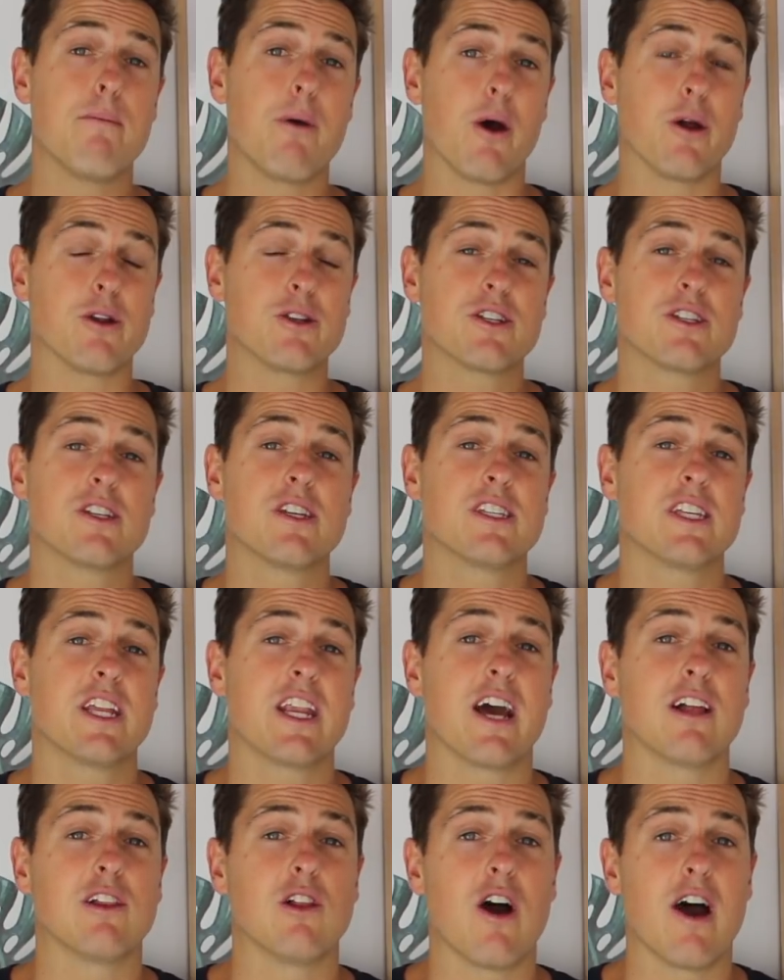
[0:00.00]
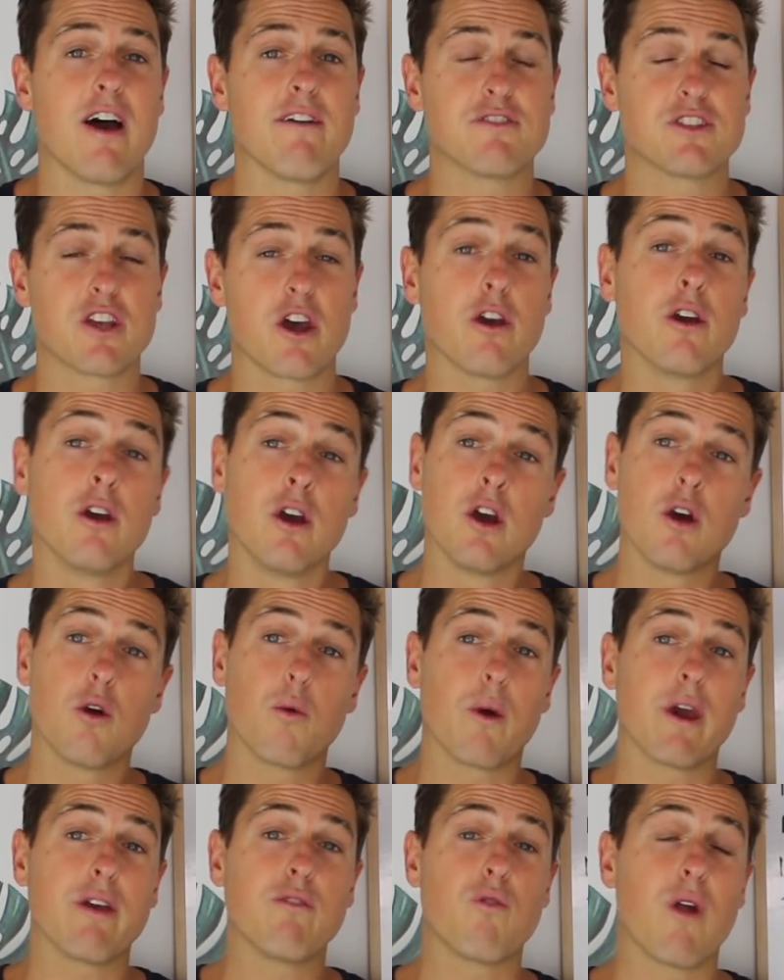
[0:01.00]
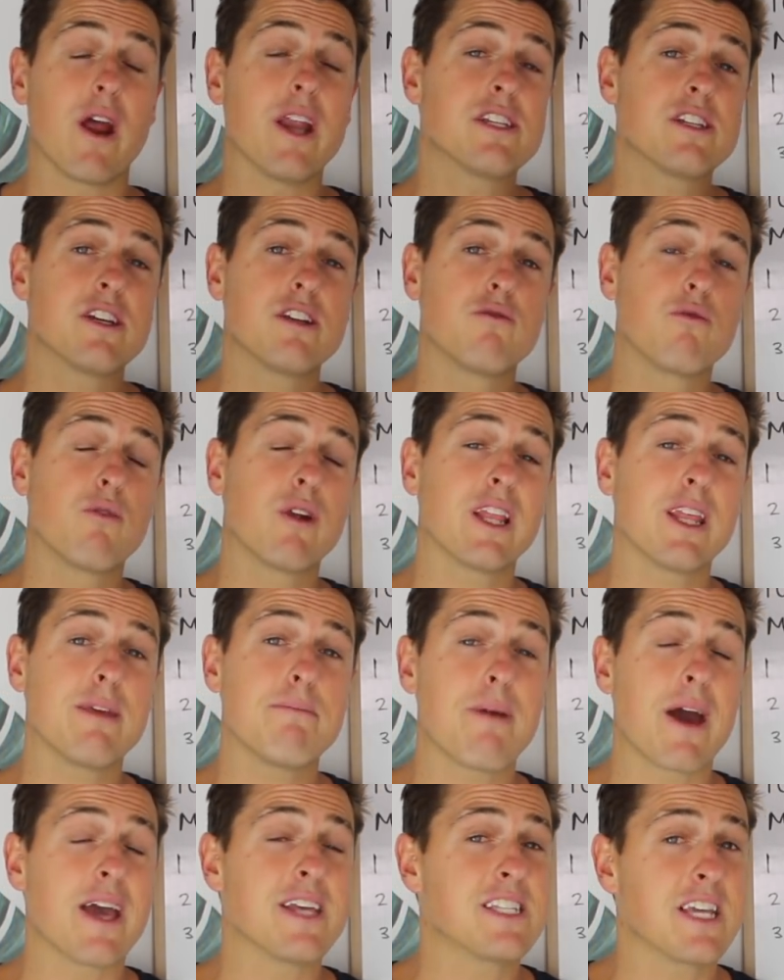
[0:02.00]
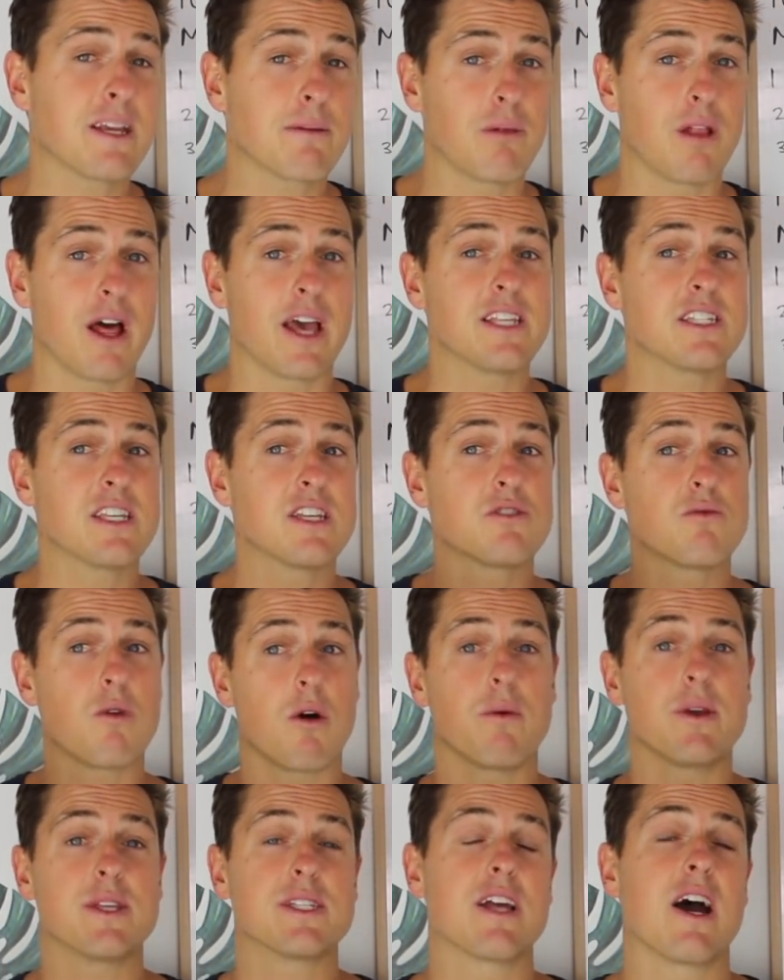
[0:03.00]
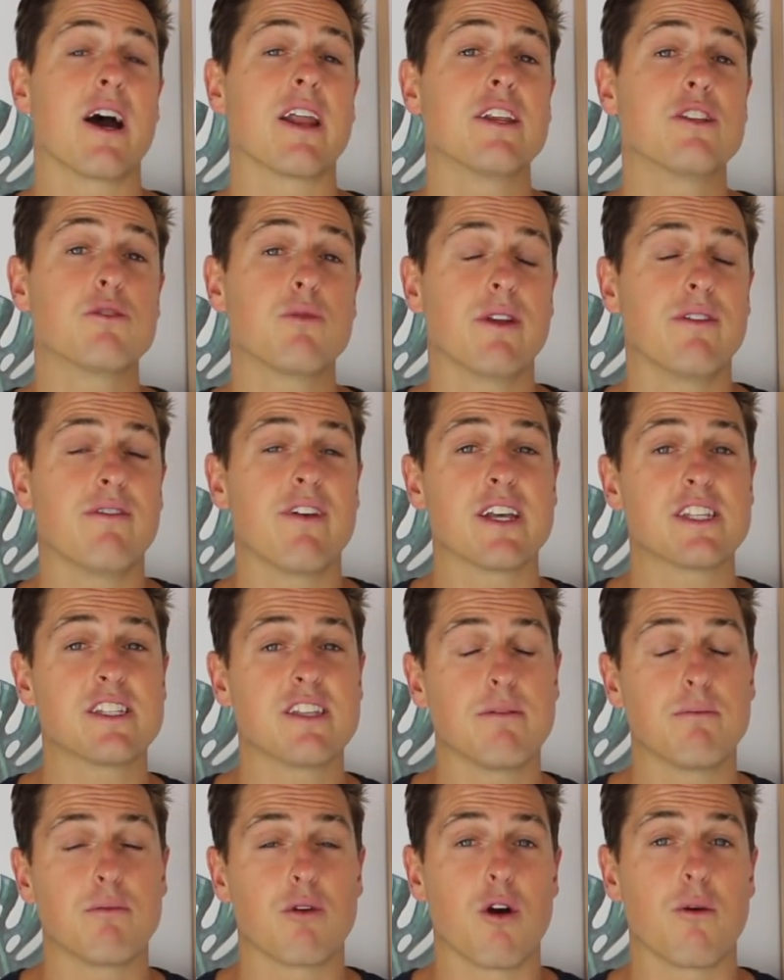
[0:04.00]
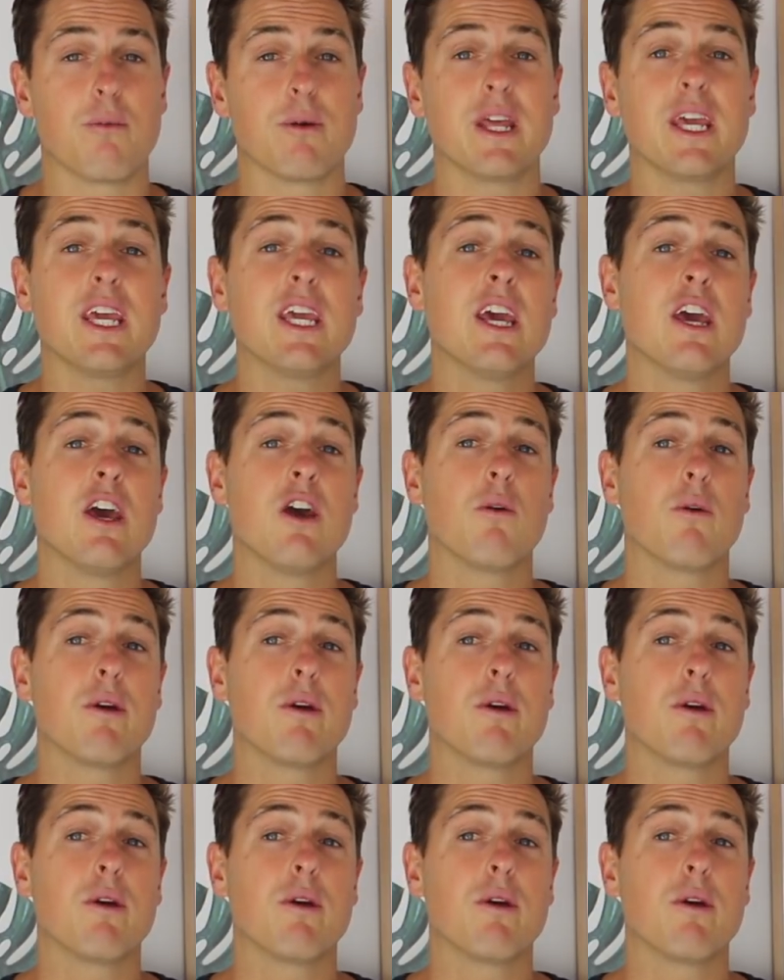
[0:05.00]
purchases in our life. So we rented really basic places while we started to invest in property.